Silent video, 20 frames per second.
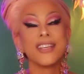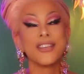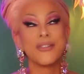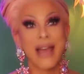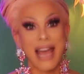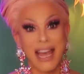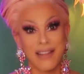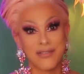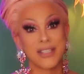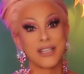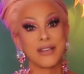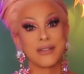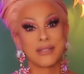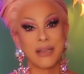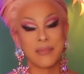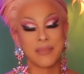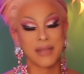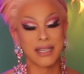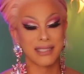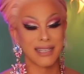You have to know
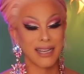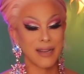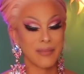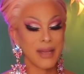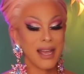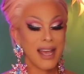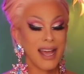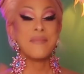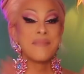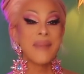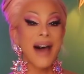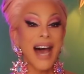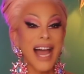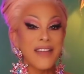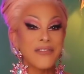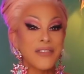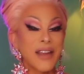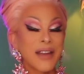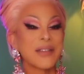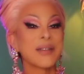something's up. My
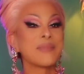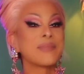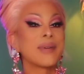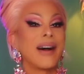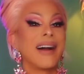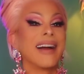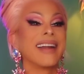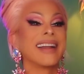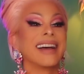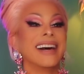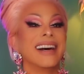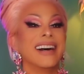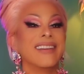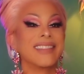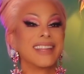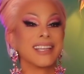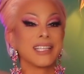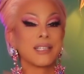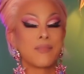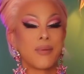favorite part
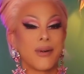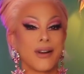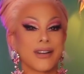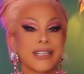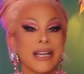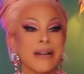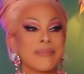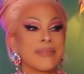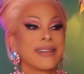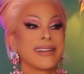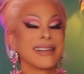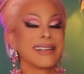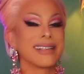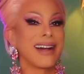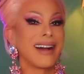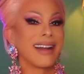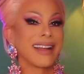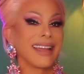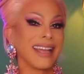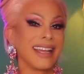of this pork chop loading
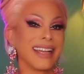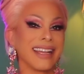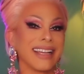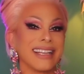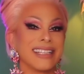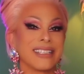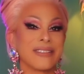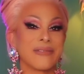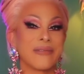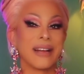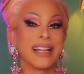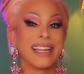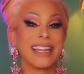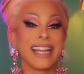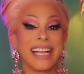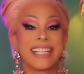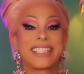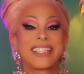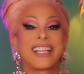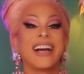doc is when
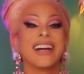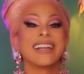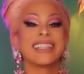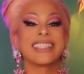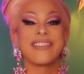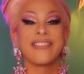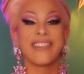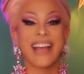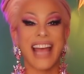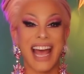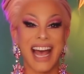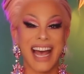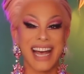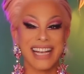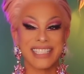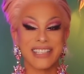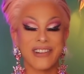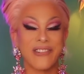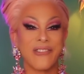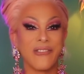they start to
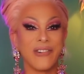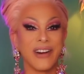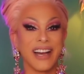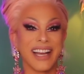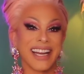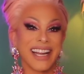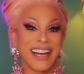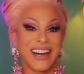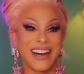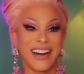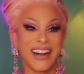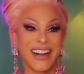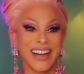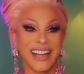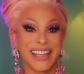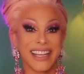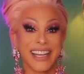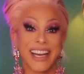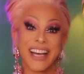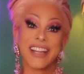ask, what are
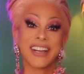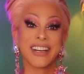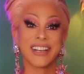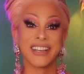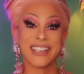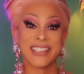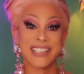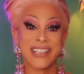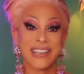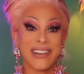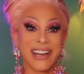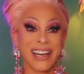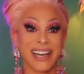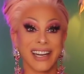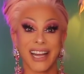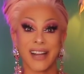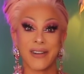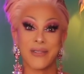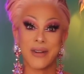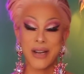the other girls doing?
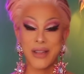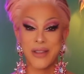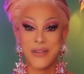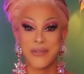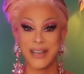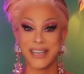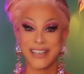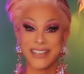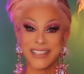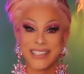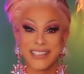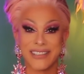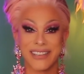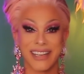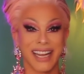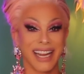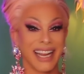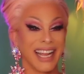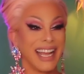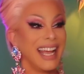Like, what are the winners
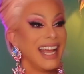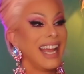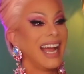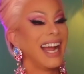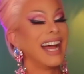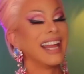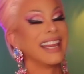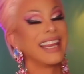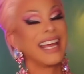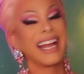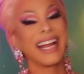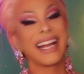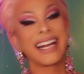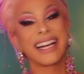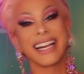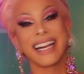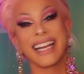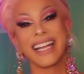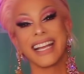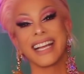doing? And they
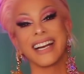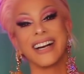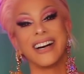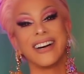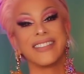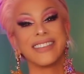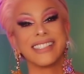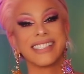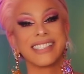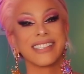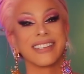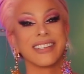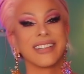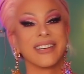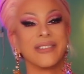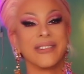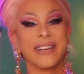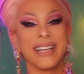click over to the